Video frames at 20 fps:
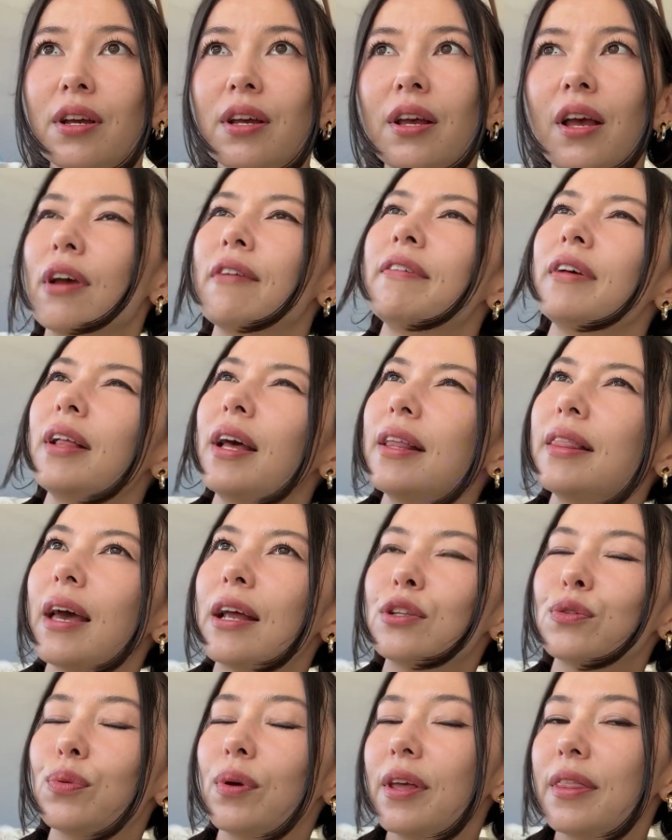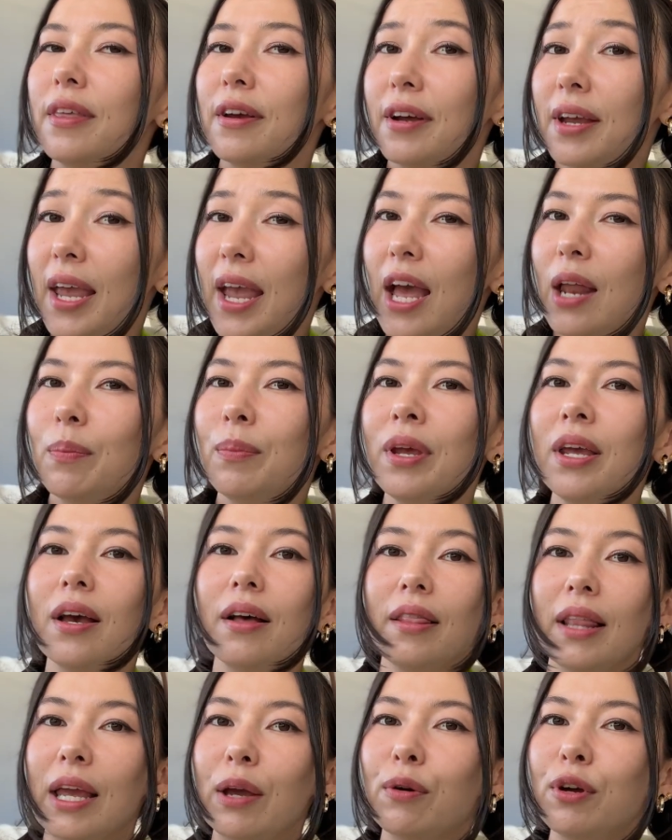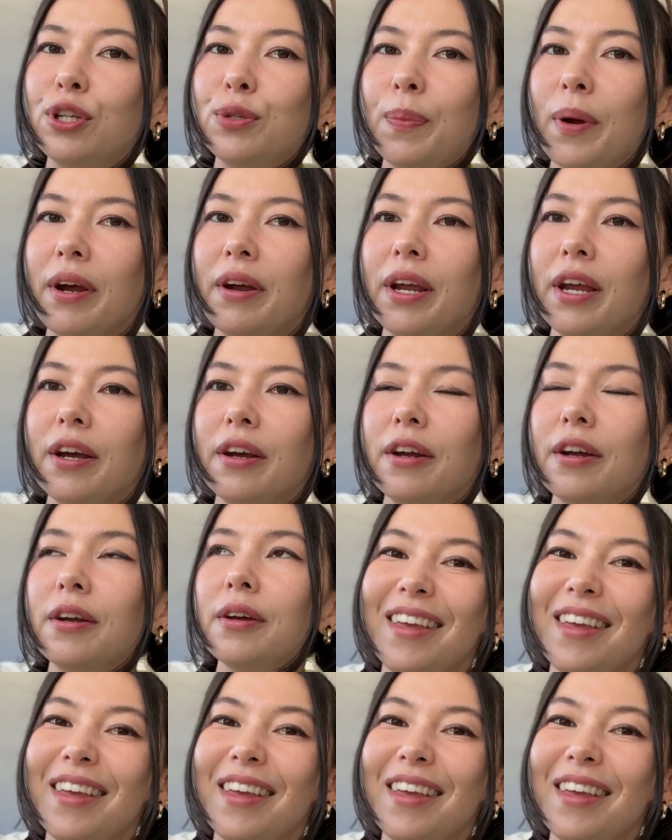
I feel like that's where there can be a language barrier.